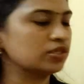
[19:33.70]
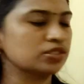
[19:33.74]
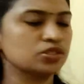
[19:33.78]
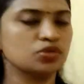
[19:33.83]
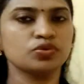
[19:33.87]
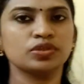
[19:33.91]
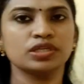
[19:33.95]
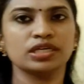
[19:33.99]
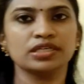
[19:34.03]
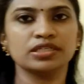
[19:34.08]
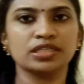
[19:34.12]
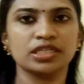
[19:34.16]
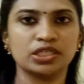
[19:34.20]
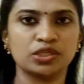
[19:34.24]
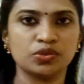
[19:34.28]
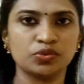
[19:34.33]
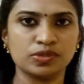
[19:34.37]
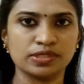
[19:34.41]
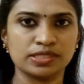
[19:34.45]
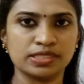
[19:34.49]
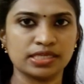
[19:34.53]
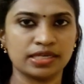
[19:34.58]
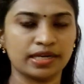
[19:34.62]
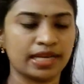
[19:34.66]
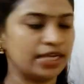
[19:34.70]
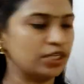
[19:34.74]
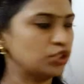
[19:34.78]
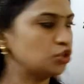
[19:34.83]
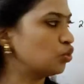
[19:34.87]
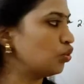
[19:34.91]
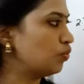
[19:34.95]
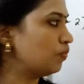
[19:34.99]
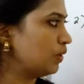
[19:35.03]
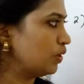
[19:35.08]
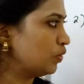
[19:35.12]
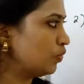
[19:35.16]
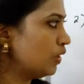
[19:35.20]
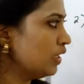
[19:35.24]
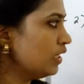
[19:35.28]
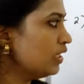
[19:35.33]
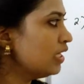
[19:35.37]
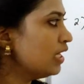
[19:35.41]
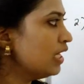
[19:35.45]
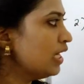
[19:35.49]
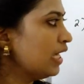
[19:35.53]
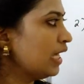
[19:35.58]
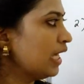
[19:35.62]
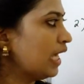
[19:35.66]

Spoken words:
is to 32 is the ratio between